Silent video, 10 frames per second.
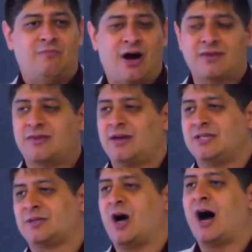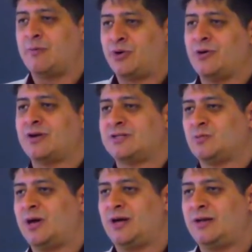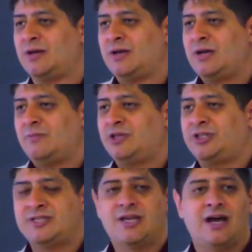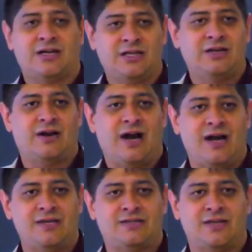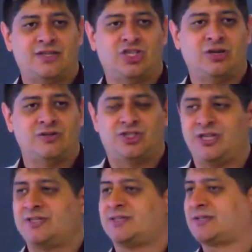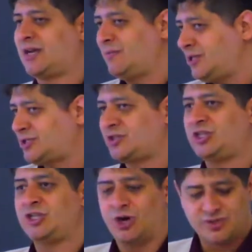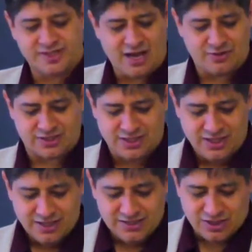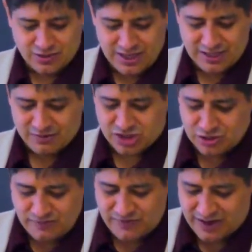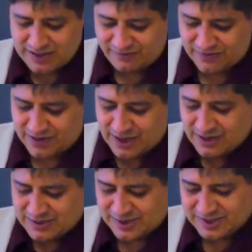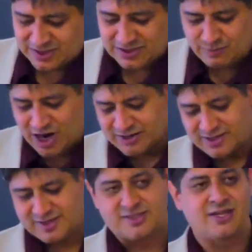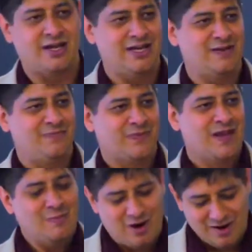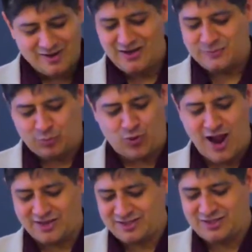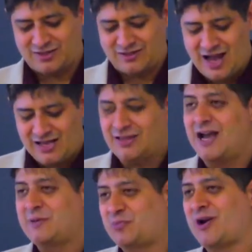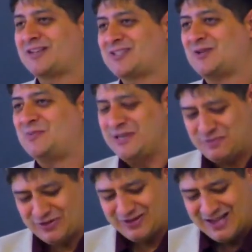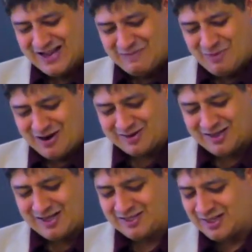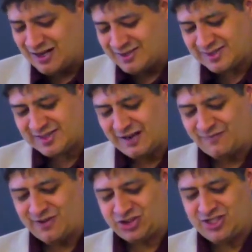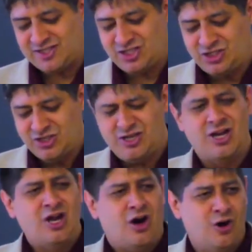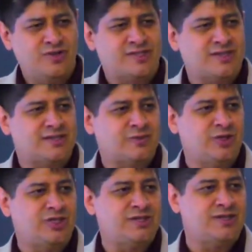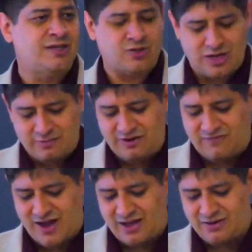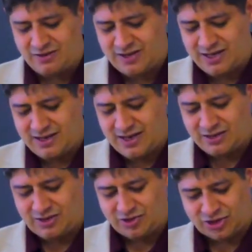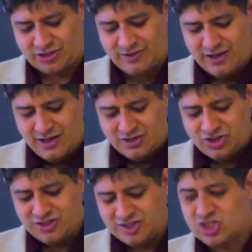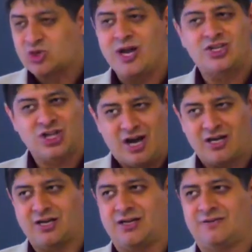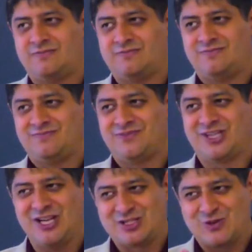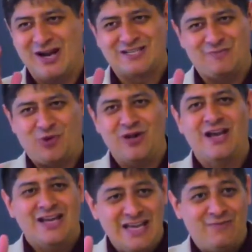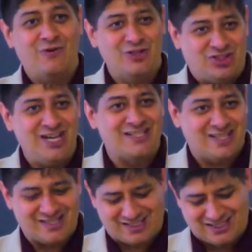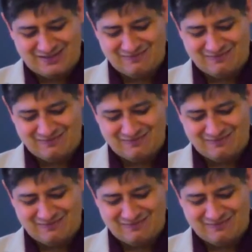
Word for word: Martha is heartbroken as well, but she's got clear eyes, and she hears Jesus is coming, so she goes out to greet him. Two very different sisters. Martha is steady. Martha is practical. I like practical people. Martha is unselfish. She's a good hostess, which is an incredibly valued thing in that culture. She's a straight talker. She gets right to the point, even with Jesus.